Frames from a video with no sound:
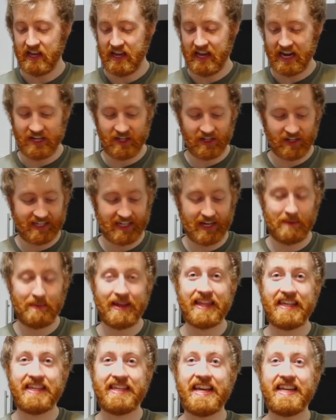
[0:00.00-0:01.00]
As you can tell by
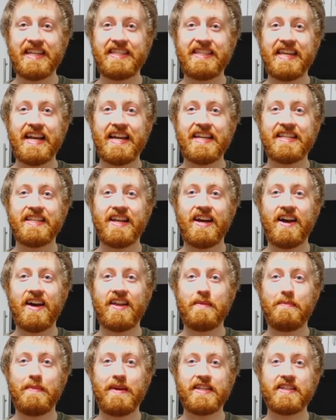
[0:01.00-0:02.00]
the taste test,
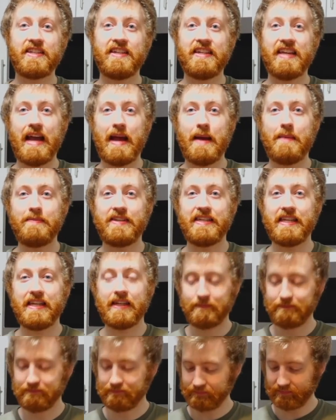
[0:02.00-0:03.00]
they're basically
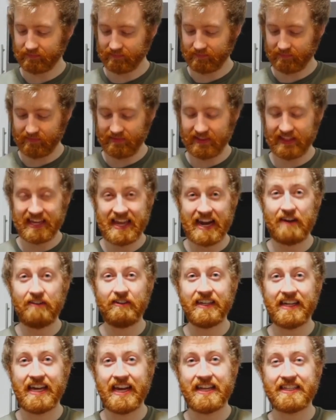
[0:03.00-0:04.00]
empty, and I
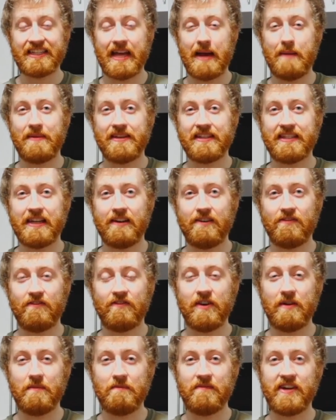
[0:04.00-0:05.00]
really had to stop myself
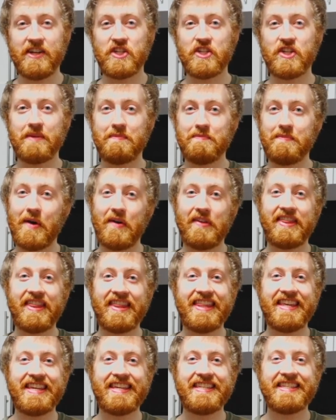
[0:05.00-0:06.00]
from finishing both
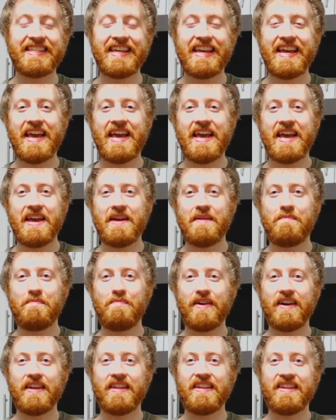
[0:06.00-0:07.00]
of these.
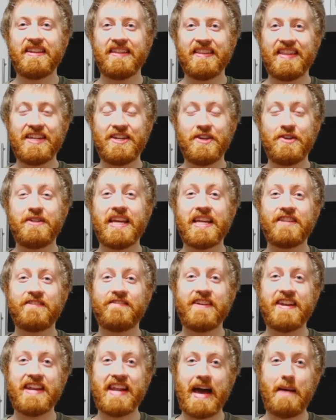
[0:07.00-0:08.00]
But they do taste
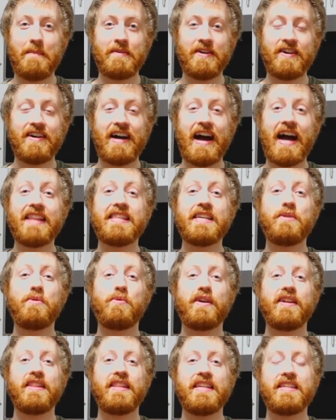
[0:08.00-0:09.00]
phenomenal. I think
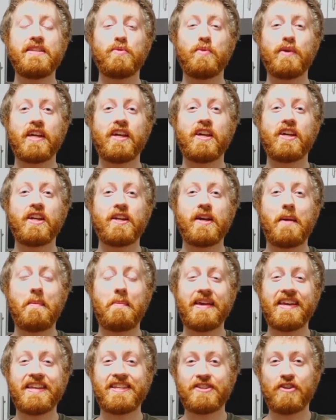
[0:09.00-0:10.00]
where these Wicked Good
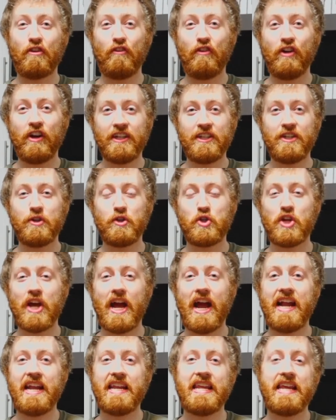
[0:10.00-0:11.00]
Cupcakes really do
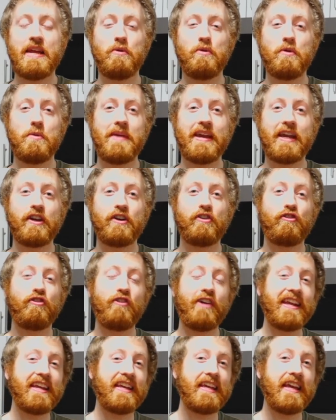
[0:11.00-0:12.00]
shine and would make
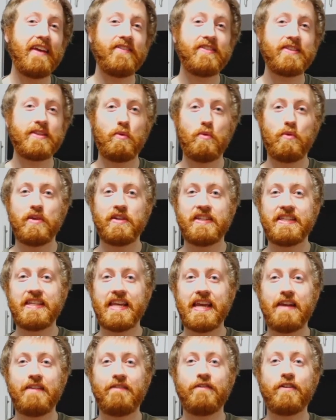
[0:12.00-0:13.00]
great gifts would
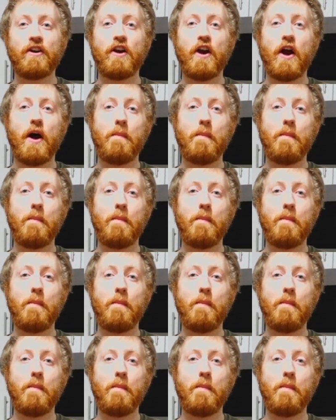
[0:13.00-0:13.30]
say for a